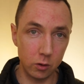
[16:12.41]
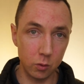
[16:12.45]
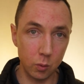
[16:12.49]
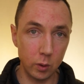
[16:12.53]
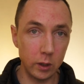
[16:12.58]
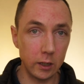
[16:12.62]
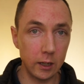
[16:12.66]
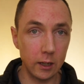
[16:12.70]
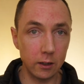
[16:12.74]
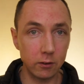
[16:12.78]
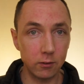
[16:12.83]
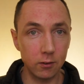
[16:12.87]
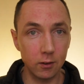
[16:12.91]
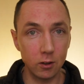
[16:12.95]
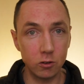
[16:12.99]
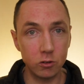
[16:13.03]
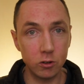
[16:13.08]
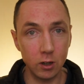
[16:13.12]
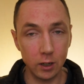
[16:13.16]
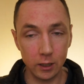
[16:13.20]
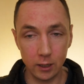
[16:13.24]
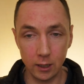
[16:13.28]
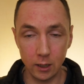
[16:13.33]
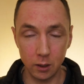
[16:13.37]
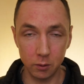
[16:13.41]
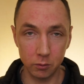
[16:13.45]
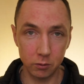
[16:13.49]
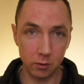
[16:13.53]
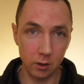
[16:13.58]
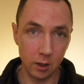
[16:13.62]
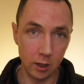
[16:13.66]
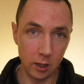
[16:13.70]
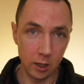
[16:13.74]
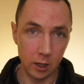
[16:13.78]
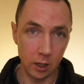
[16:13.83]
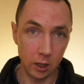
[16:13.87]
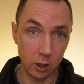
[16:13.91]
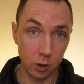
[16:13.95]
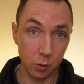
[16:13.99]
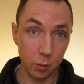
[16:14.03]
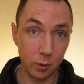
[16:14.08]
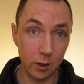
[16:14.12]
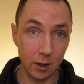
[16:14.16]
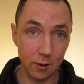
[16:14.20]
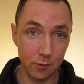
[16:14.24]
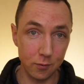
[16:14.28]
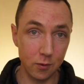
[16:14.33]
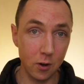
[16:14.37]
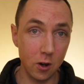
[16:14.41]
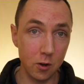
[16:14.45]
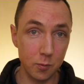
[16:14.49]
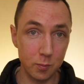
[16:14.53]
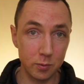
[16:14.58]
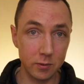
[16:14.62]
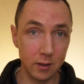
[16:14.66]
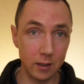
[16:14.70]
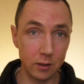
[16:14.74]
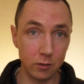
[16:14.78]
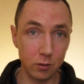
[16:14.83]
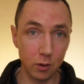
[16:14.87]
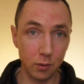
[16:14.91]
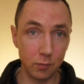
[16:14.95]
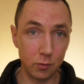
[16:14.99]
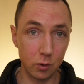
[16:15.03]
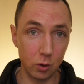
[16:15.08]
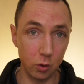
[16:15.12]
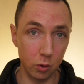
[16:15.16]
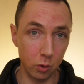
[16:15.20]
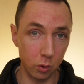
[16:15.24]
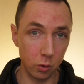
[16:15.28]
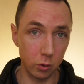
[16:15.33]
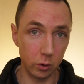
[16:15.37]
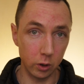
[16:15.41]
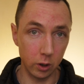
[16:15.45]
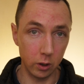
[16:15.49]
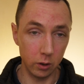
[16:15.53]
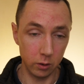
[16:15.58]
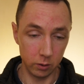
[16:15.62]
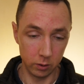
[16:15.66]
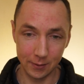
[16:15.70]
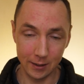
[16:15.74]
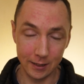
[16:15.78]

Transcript: when you get to the checkout, you'll get 5% off your order.